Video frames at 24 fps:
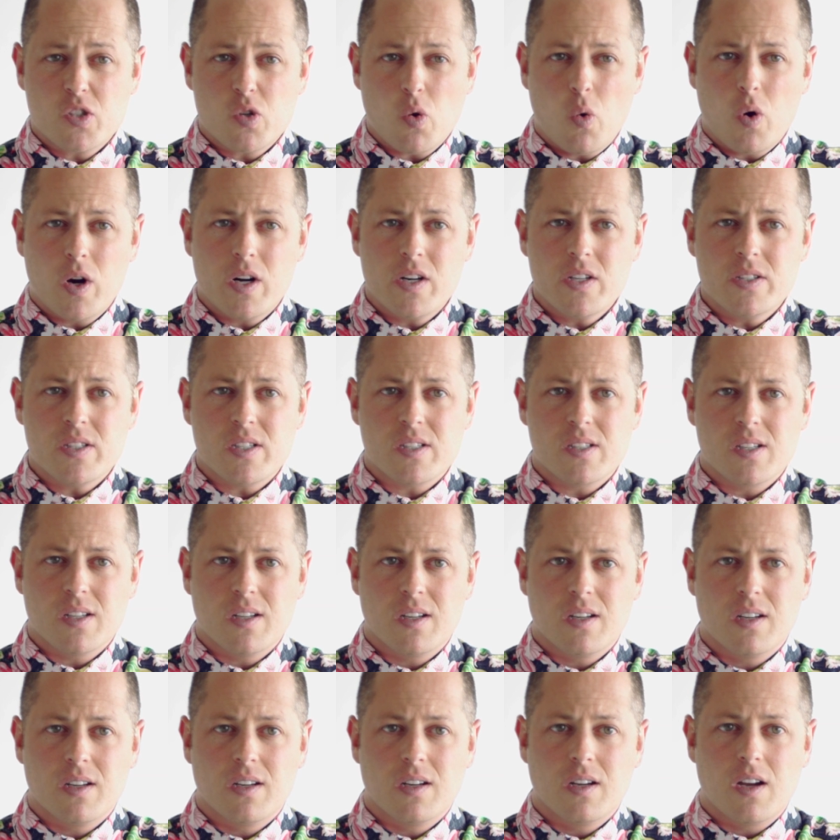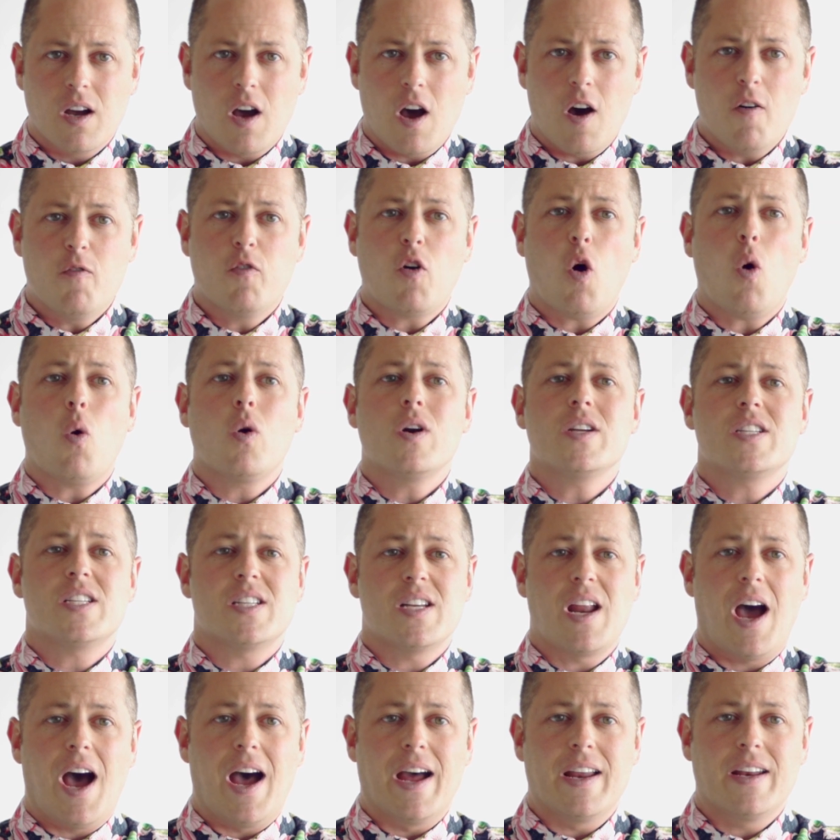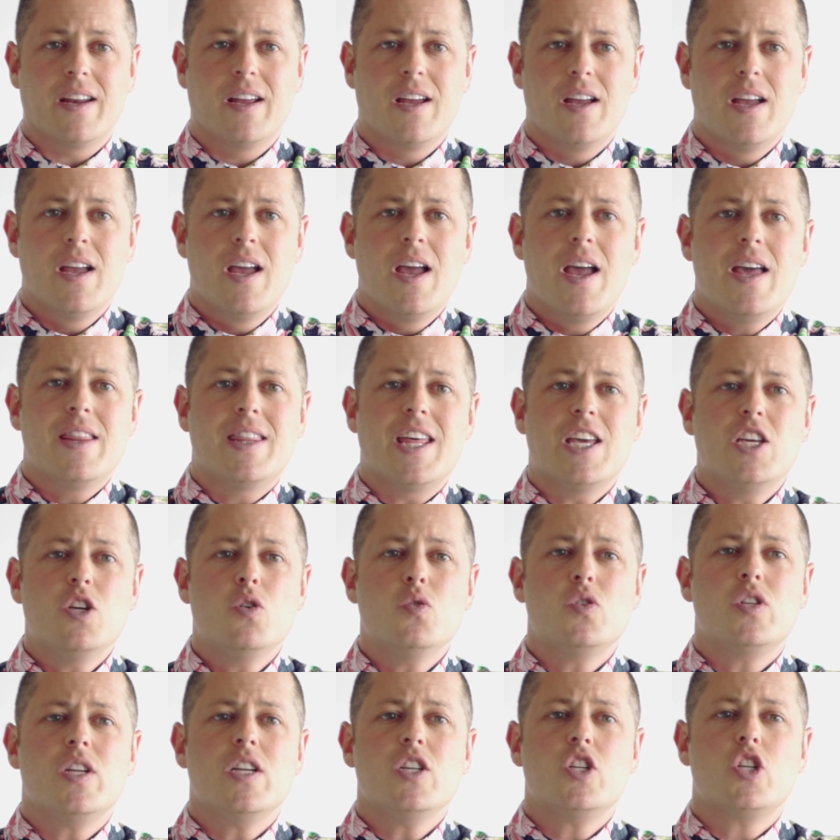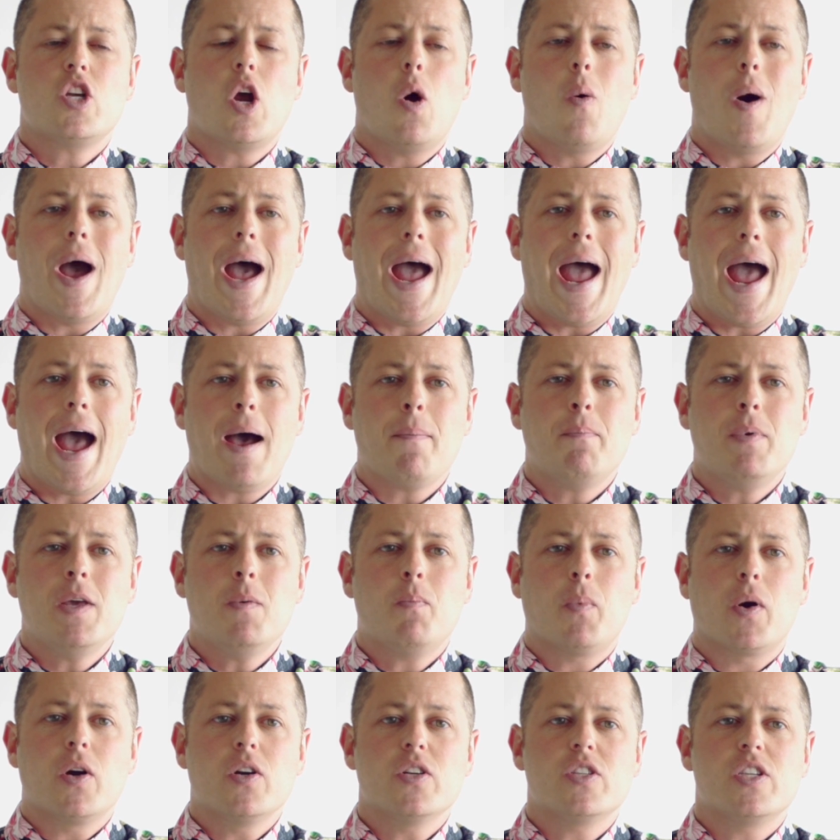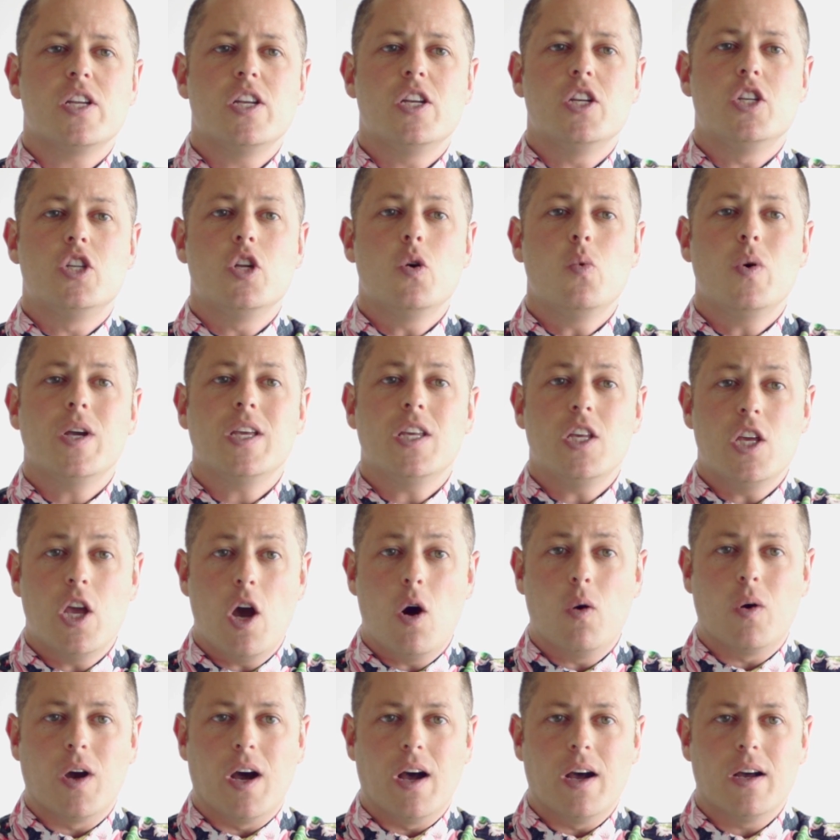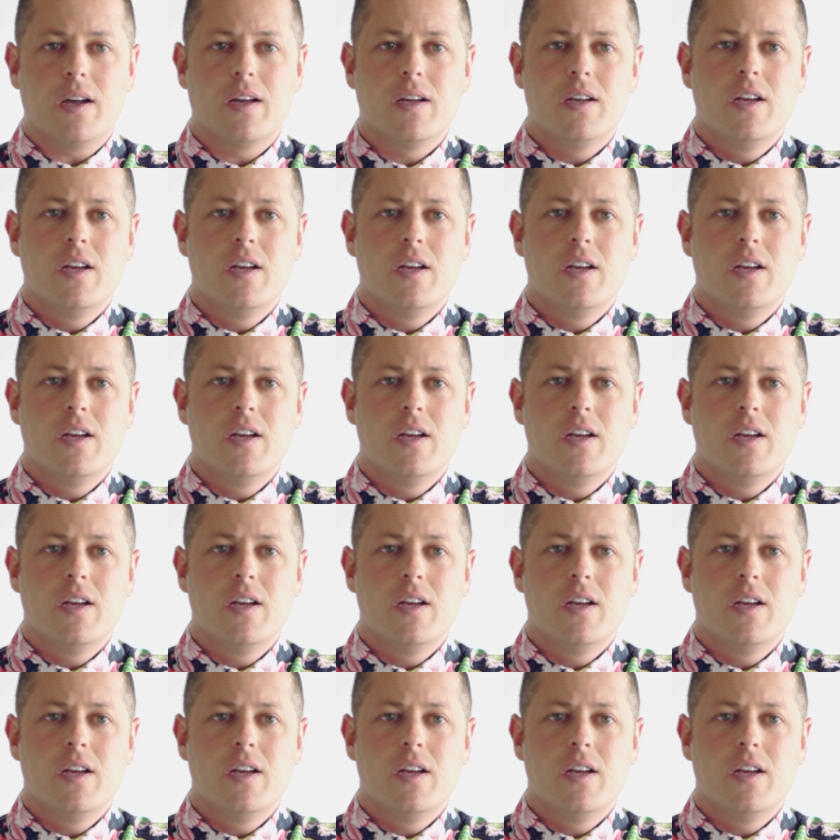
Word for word: sores? Of course not. They usually show a happy person doing yoga.